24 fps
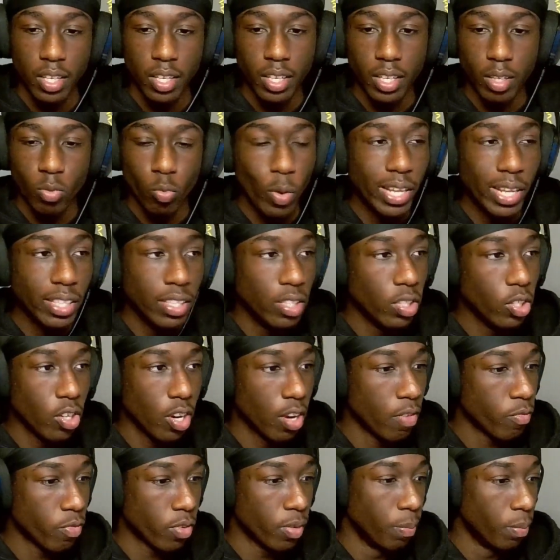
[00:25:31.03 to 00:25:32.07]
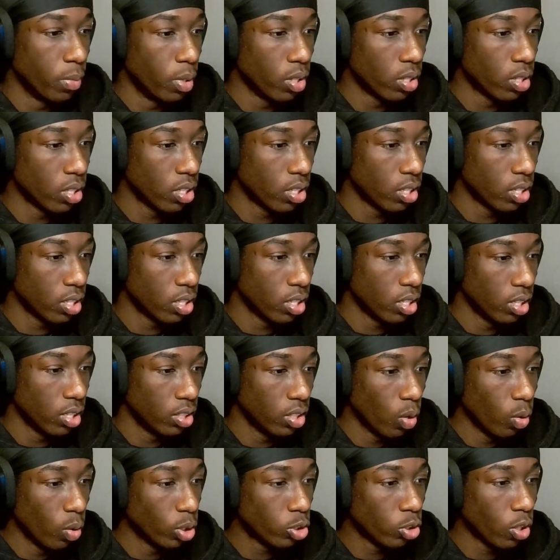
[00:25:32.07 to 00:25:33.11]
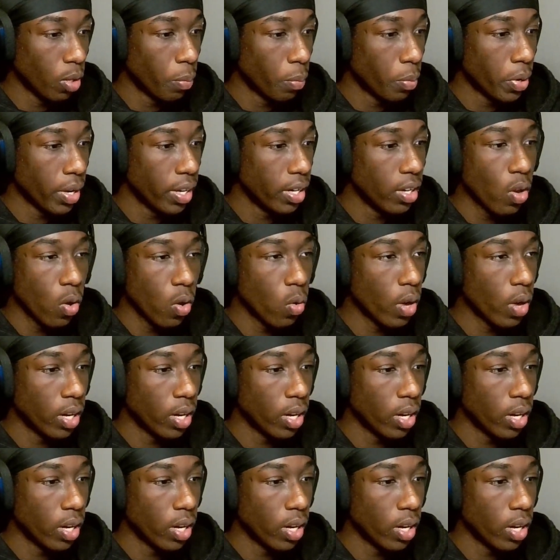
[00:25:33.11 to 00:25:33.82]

Where did you come from? I was from, boy.